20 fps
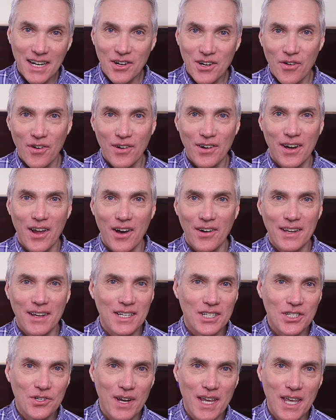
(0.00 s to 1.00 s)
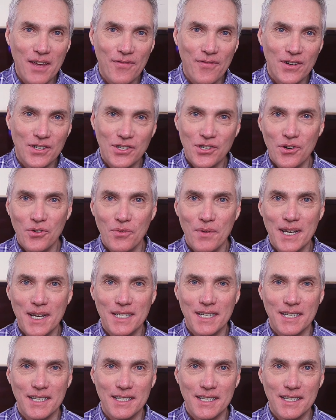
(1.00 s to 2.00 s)
quarter note is tricky for two
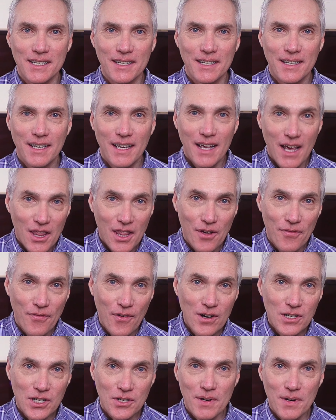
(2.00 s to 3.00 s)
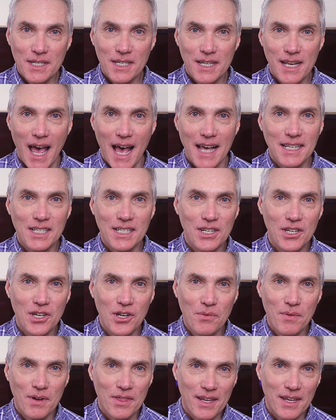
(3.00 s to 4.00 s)
reasons. The first reason has to do
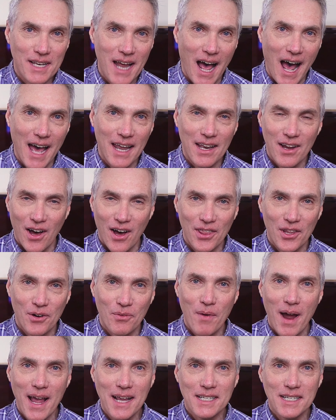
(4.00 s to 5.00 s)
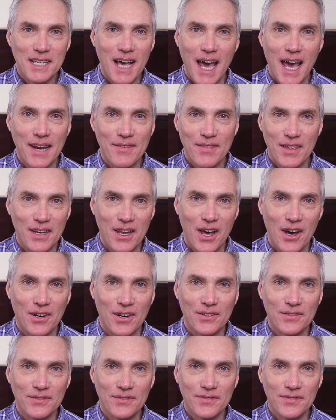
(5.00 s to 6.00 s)
with a dot on the right side of the
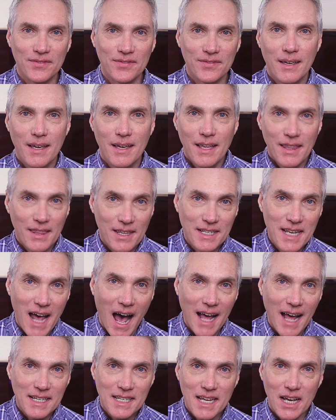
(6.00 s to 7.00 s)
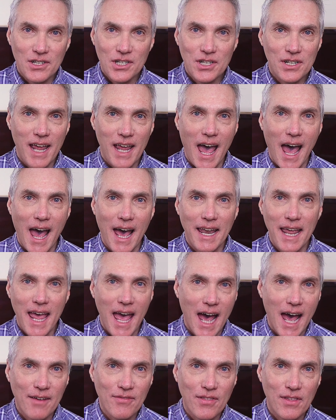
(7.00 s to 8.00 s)
note. The dot tells you to add
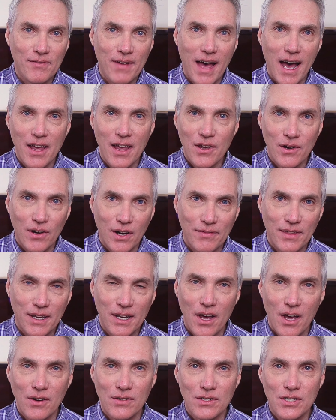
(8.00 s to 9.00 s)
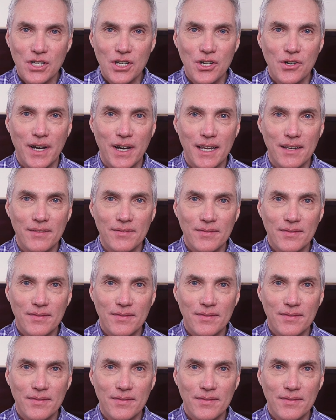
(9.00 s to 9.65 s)
half the value of the note to it.